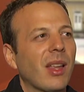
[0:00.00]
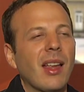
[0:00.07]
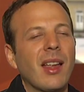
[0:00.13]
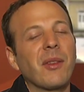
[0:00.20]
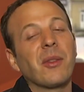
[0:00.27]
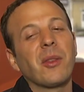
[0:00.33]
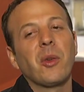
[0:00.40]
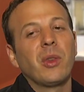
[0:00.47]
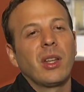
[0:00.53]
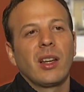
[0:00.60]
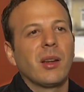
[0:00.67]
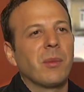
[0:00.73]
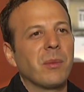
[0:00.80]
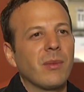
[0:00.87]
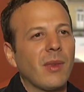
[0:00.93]
I have only
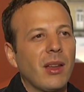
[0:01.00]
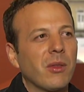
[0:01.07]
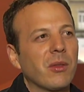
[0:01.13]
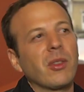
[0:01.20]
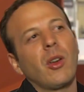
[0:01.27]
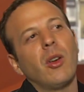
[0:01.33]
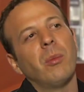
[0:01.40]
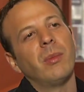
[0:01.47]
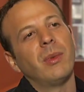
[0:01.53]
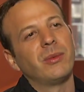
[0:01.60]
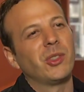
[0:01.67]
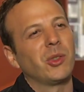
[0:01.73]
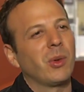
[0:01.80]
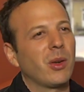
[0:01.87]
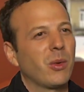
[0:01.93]
come, I don't go
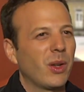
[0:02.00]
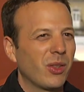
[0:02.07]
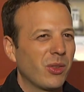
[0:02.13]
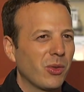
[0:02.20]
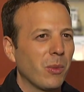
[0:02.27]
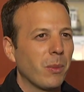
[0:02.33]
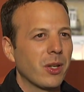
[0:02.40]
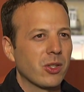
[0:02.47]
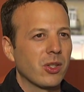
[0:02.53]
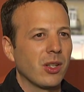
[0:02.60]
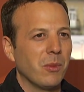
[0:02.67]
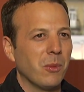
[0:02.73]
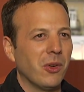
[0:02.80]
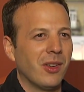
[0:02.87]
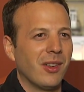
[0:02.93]
to Guanajuato so much
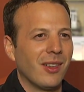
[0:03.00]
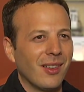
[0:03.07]
anymore.